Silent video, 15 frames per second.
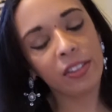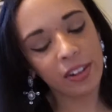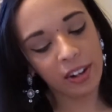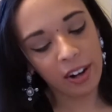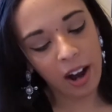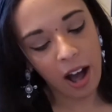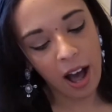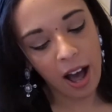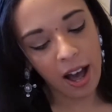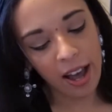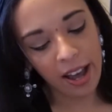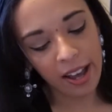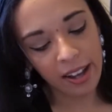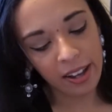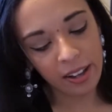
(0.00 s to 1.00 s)
their
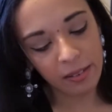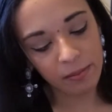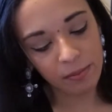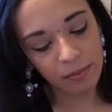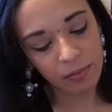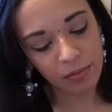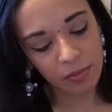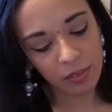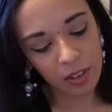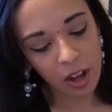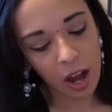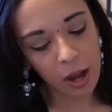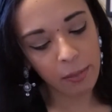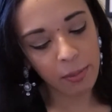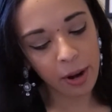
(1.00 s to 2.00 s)

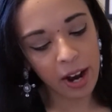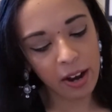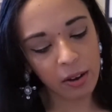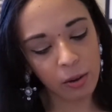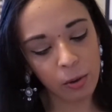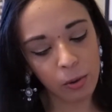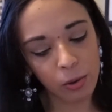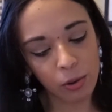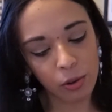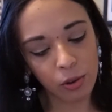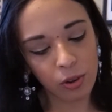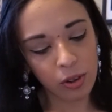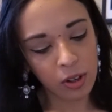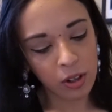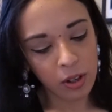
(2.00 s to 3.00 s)
eyebrow
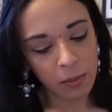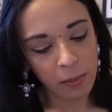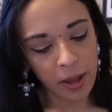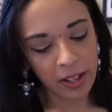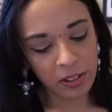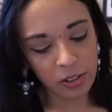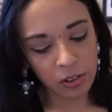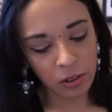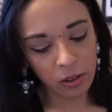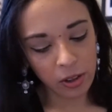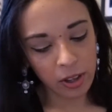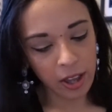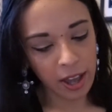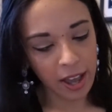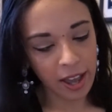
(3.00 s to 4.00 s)
pencil,
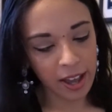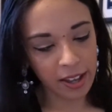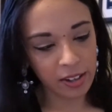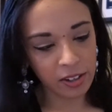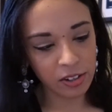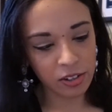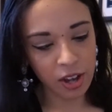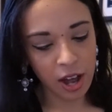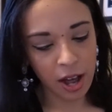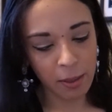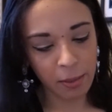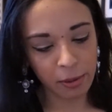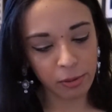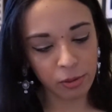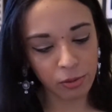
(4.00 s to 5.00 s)
and
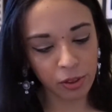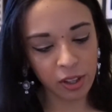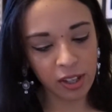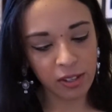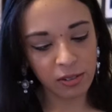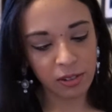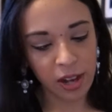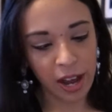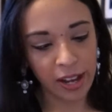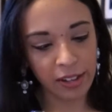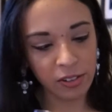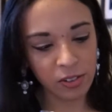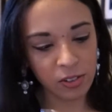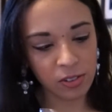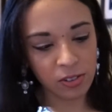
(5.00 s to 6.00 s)
it was really
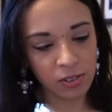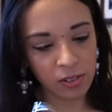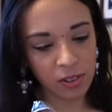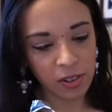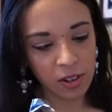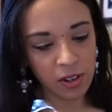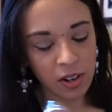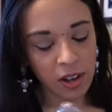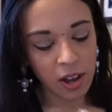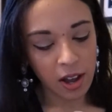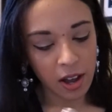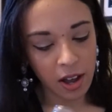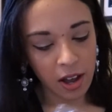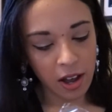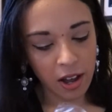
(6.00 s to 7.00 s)
nice.
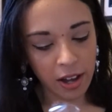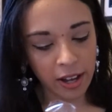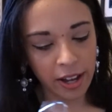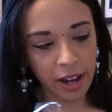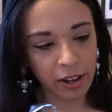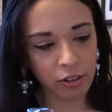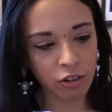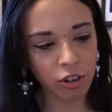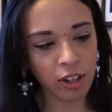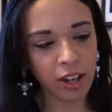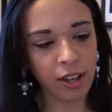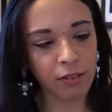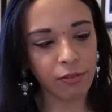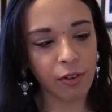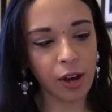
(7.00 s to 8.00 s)
I actually
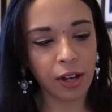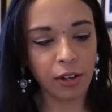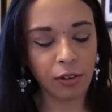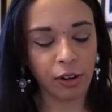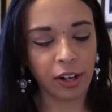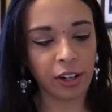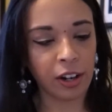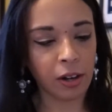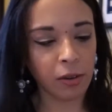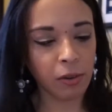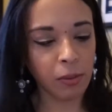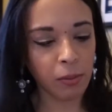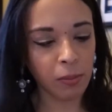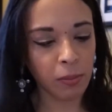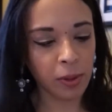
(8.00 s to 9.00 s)
can't find it right
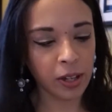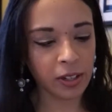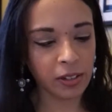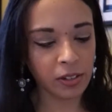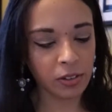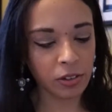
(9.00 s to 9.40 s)
now, but